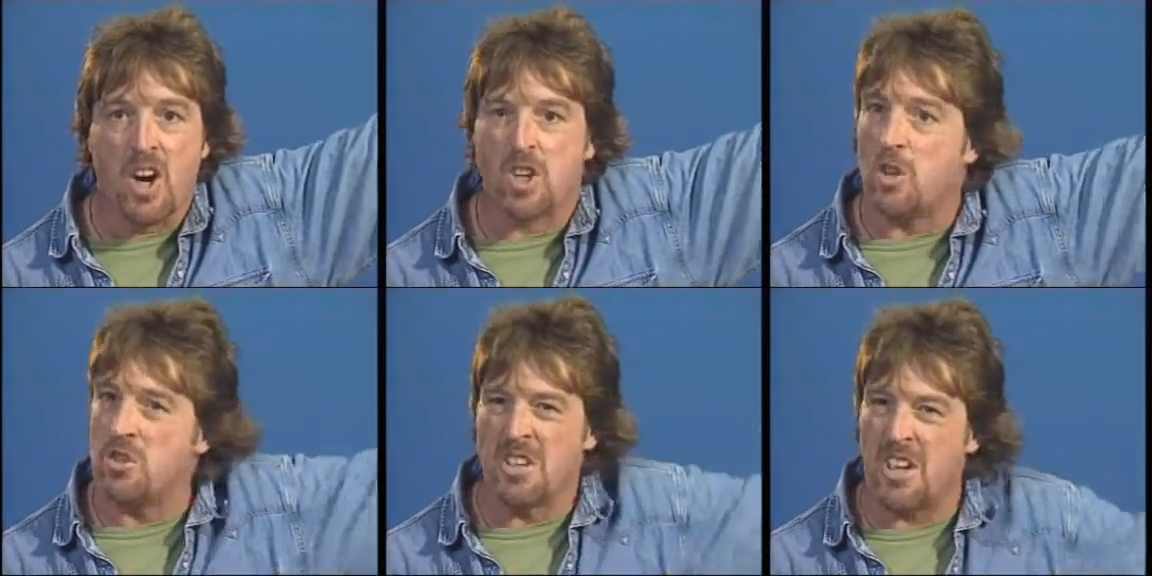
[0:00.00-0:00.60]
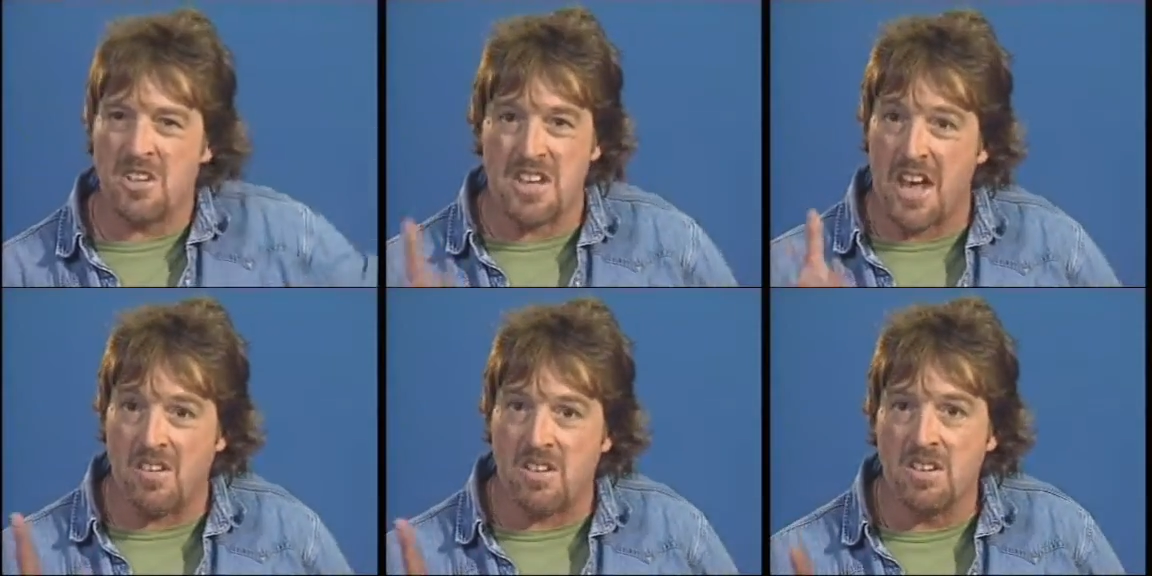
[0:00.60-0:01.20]
I couldn't let her
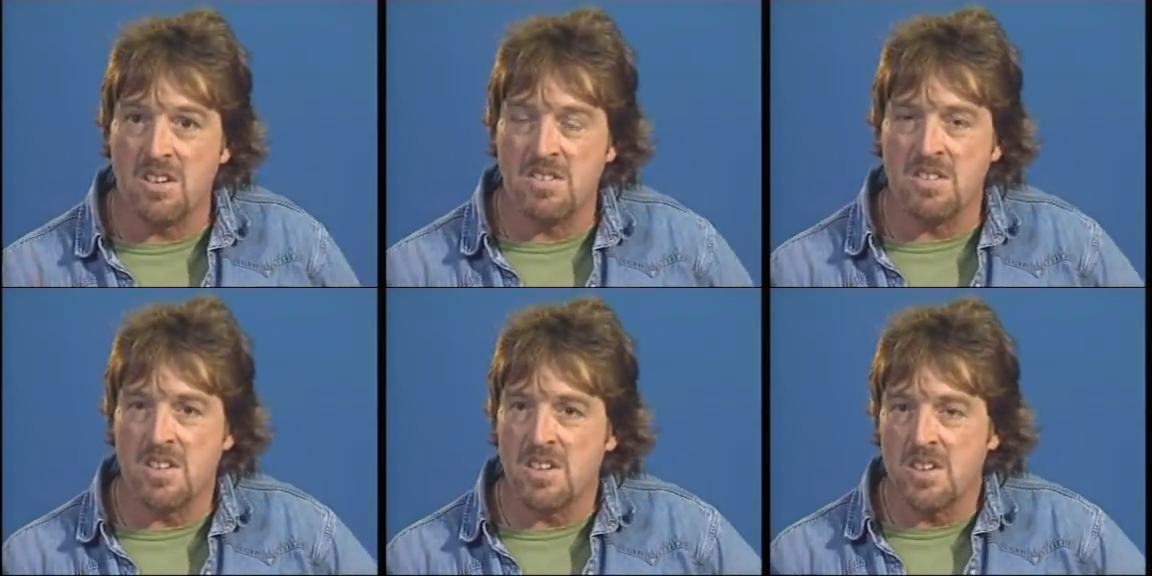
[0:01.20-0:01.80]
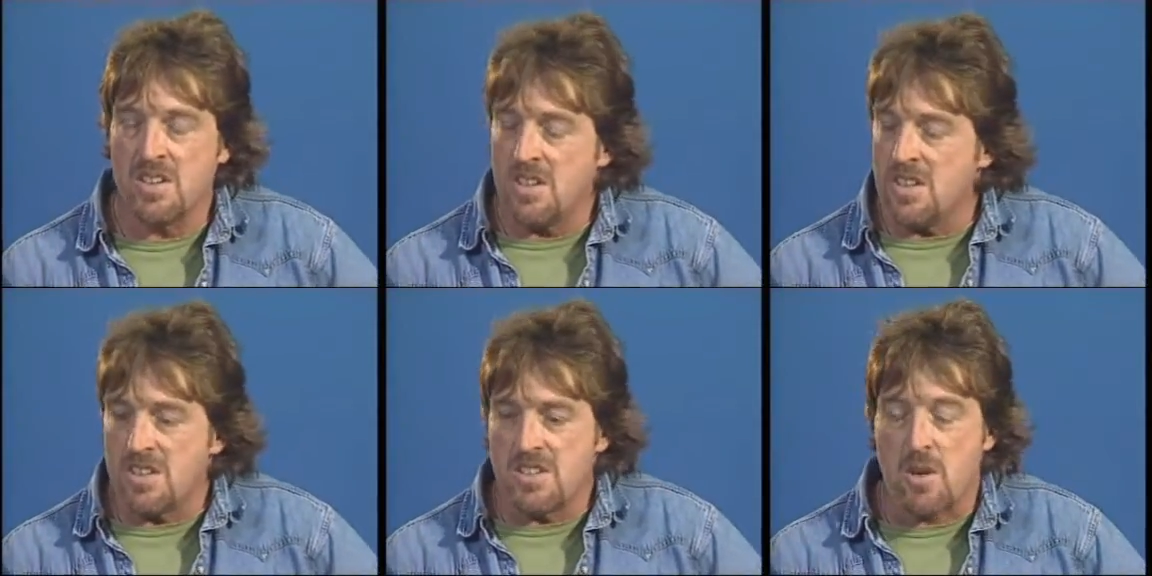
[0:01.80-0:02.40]
down.
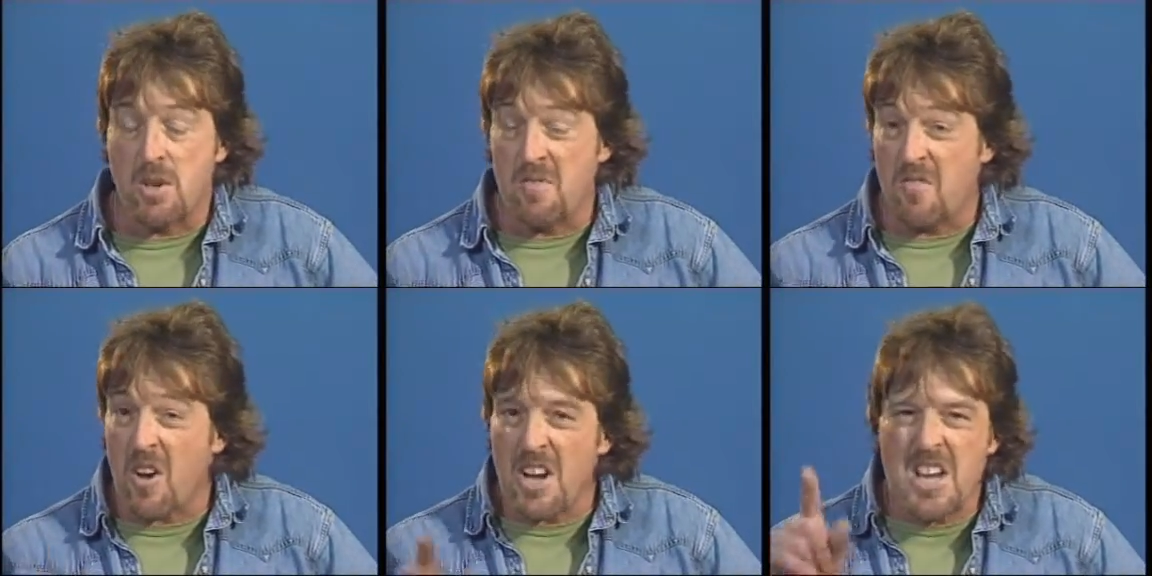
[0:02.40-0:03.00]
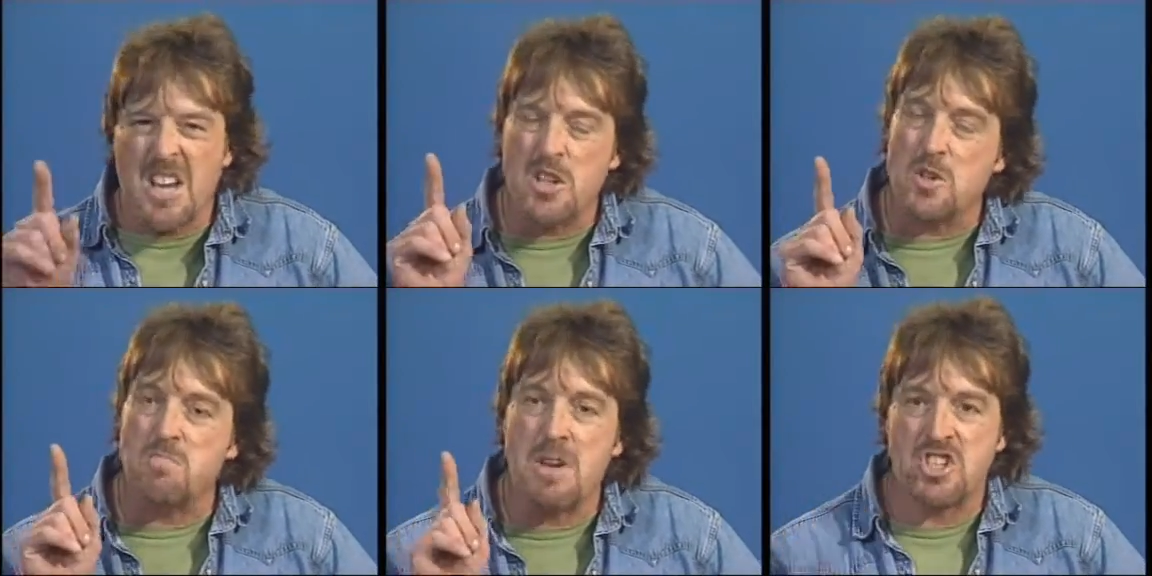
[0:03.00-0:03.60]
So if I hear
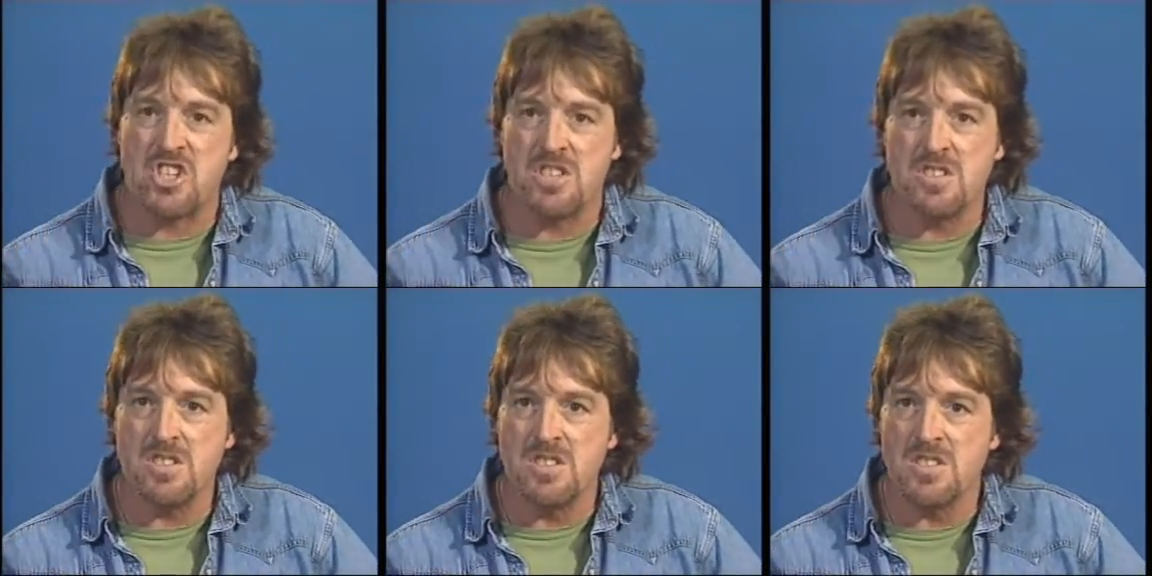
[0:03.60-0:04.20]
you mention